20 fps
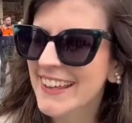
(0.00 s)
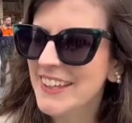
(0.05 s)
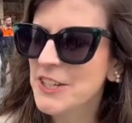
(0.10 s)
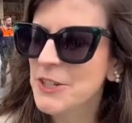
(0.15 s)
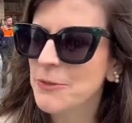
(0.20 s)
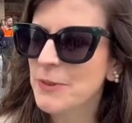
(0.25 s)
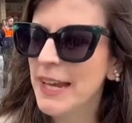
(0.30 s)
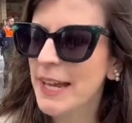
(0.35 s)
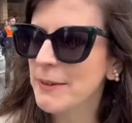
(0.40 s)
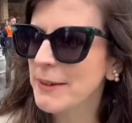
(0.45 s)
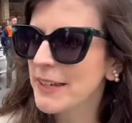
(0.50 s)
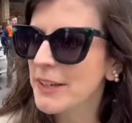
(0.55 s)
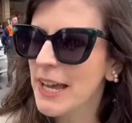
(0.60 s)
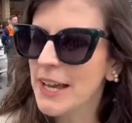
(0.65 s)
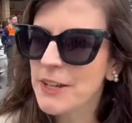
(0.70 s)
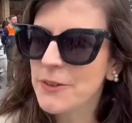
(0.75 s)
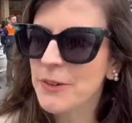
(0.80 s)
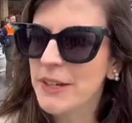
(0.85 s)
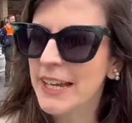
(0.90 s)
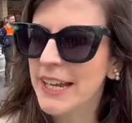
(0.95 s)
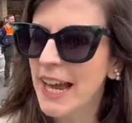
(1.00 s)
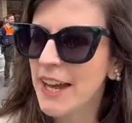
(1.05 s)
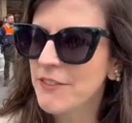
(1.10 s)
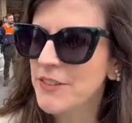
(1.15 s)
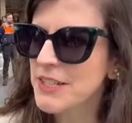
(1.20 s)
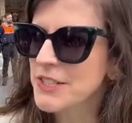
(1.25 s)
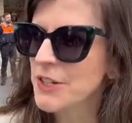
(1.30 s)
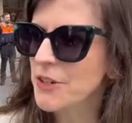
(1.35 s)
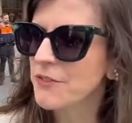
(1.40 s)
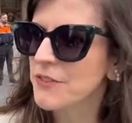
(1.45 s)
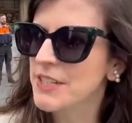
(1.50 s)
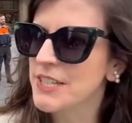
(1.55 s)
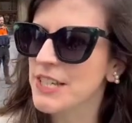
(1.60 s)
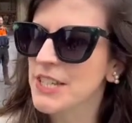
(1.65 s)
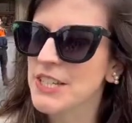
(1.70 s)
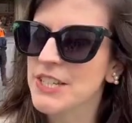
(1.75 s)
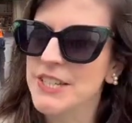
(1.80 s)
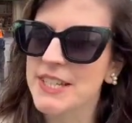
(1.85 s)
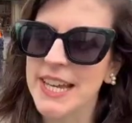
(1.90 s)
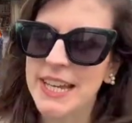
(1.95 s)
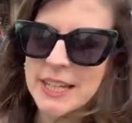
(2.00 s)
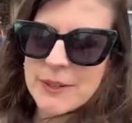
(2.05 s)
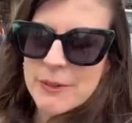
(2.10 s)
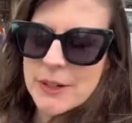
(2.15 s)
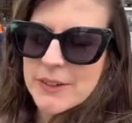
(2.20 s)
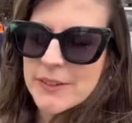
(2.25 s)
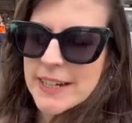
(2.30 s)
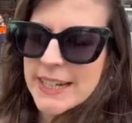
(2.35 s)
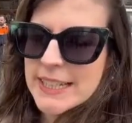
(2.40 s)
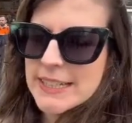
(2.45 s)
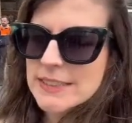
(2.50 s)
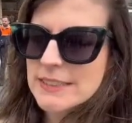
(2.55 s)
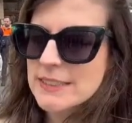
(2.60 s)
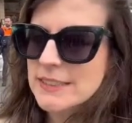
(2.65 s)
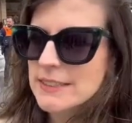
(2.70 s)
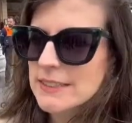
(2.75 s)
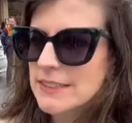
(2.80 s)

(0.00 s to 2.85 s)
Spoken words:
there could be, anyone can have these conversations anywhere, right?